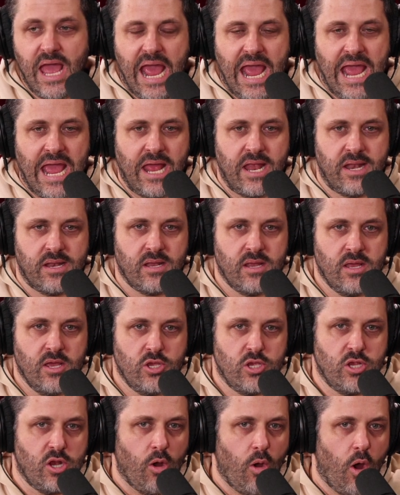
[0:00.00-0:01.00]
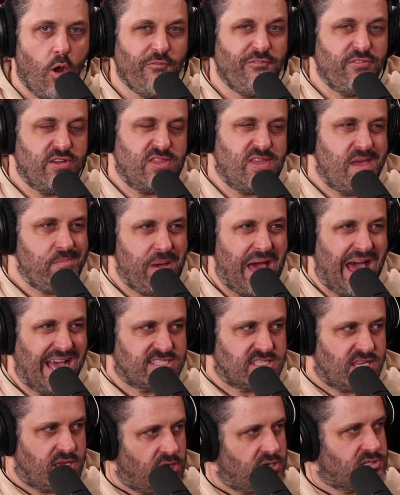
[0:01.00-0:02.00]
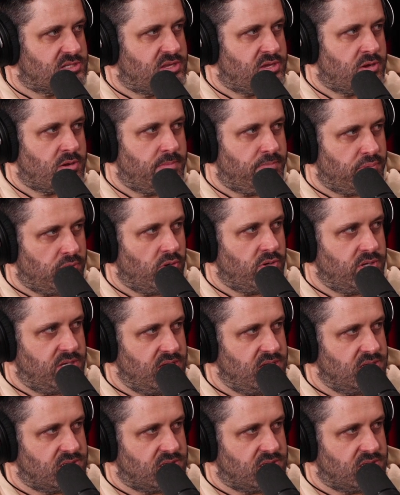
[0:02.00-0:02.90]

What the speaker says: And, you know, hopefully they pass that on to their employees.